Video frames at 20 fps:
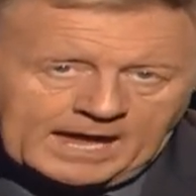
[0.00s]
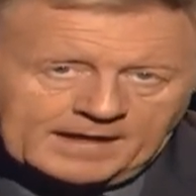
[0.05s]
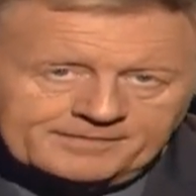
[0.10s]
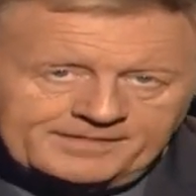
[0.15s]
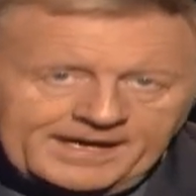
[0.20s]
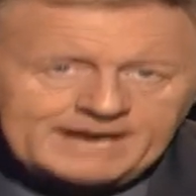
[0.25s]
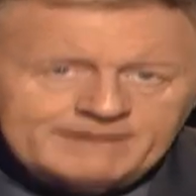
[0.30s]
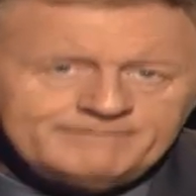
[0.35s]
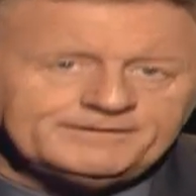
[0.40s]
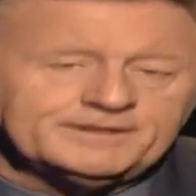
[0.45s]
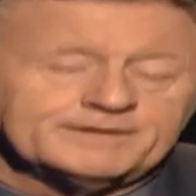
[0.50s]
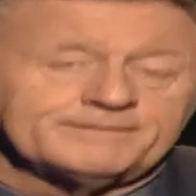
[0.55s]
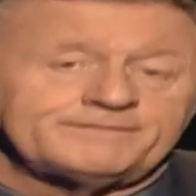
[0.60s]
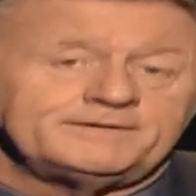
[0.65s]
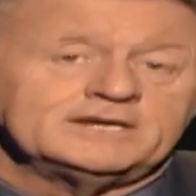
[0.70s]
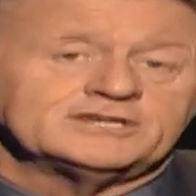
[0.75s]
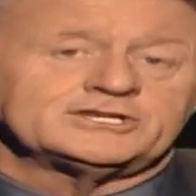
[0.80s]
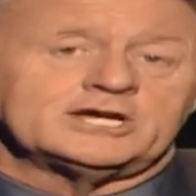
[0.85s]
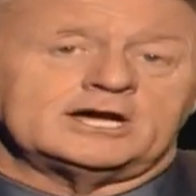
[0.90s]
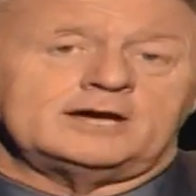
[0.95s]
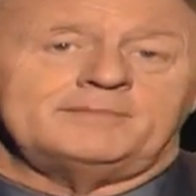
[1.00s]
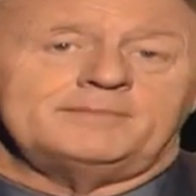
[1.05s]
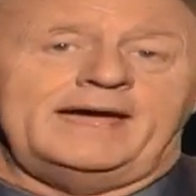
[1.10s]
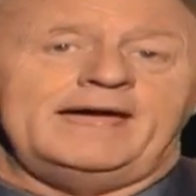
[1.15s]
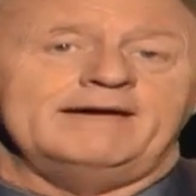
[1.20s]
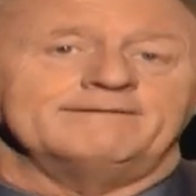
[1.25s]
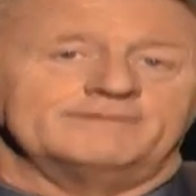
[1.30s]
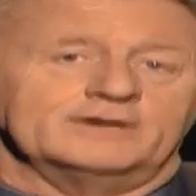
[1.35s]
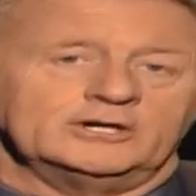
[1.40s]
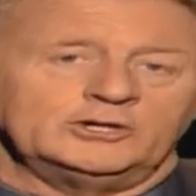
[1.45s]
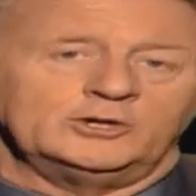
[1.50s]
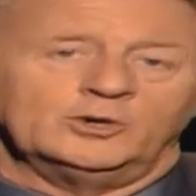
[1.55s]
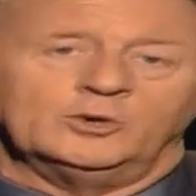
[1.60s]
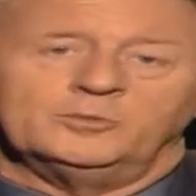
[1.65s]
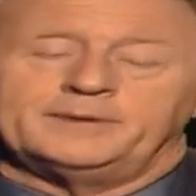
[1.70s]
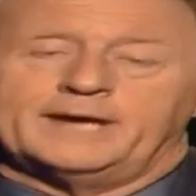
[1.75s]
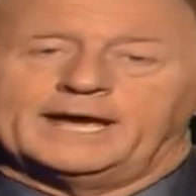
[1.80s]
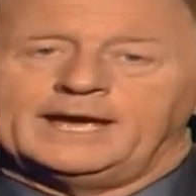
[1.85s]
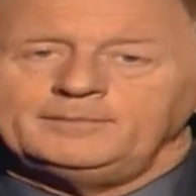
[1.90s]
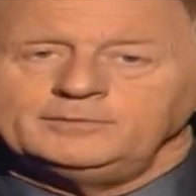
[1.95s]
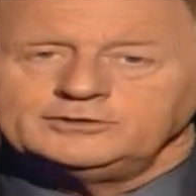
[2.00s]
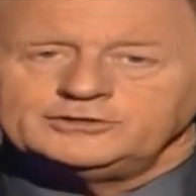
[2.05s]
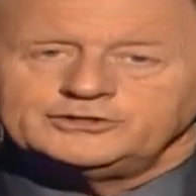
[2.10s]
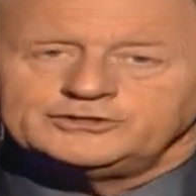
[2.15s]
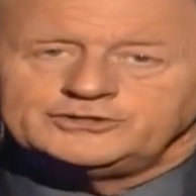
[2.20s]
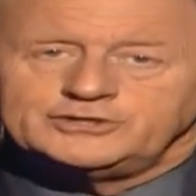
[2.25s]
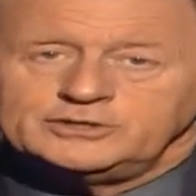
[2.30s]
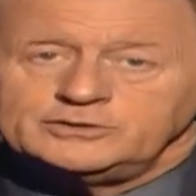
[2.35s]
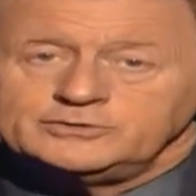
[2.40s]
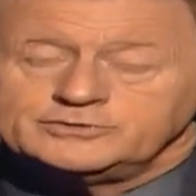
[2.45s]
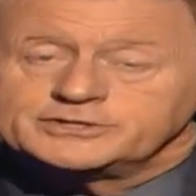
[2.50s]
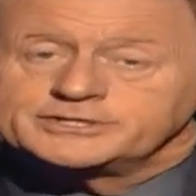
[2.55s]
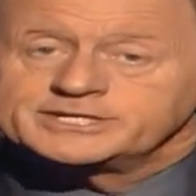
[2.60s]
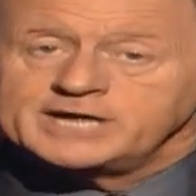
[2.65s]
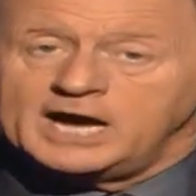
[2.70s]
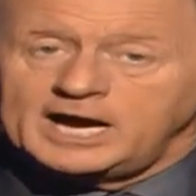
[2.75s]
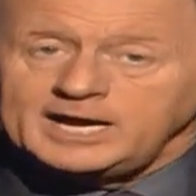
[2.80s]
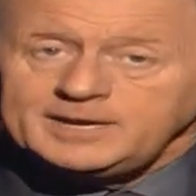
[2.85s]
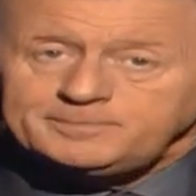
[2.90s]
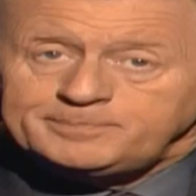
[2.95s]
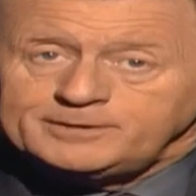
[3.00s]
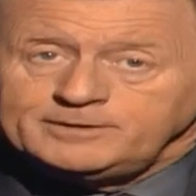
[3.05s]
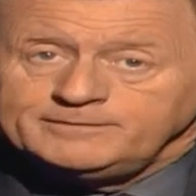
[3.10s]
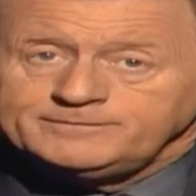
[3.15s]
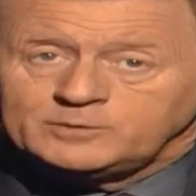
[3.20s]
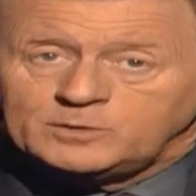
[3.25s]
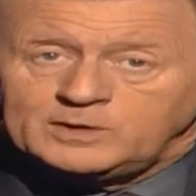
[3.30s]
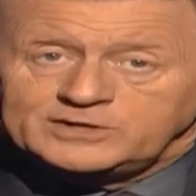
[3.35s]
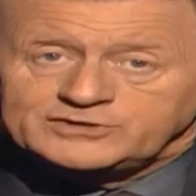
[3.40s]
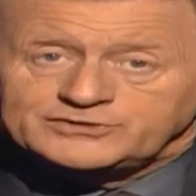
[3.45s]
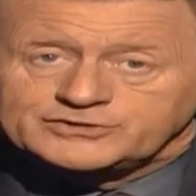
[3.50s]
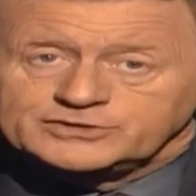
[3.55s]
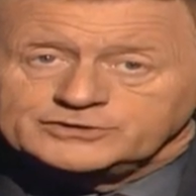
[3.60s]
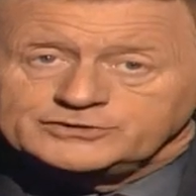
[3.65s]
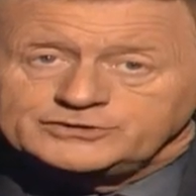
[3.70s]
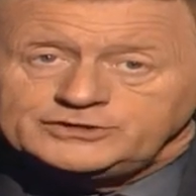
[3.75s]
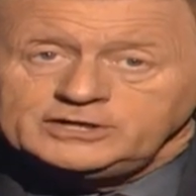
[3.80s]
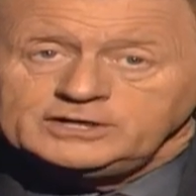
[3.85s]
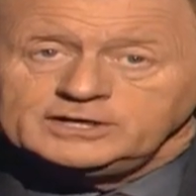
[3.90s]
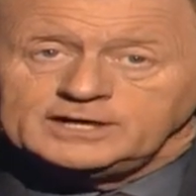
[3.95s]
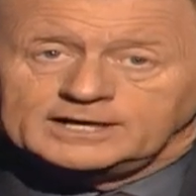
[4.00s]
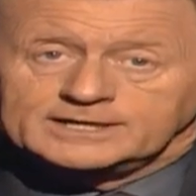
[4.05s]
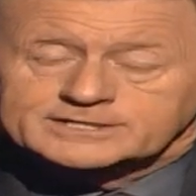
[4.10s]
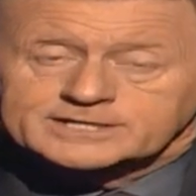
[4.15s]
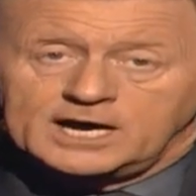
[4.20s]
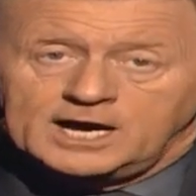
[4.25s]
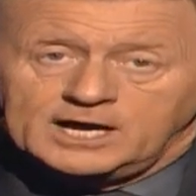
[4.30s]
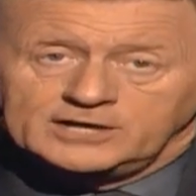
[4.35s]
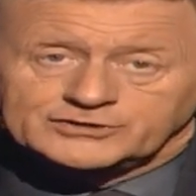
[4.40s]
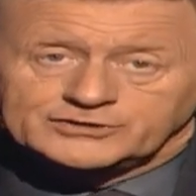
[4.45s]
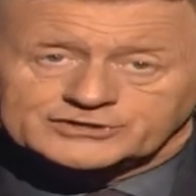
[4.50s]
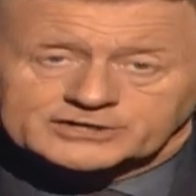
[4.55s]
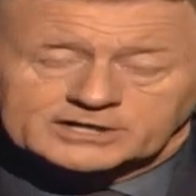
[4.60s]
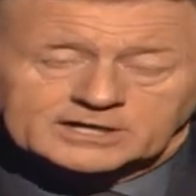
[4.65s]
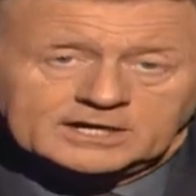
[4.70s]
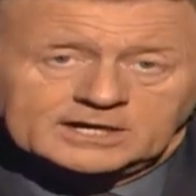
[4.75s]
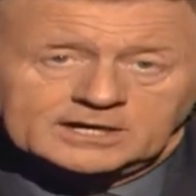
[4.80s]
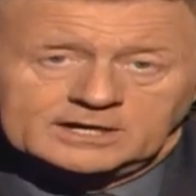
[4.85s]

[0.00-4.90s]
Then, for the first time ever, you'll be able to choose the type of questions you'd like to answer.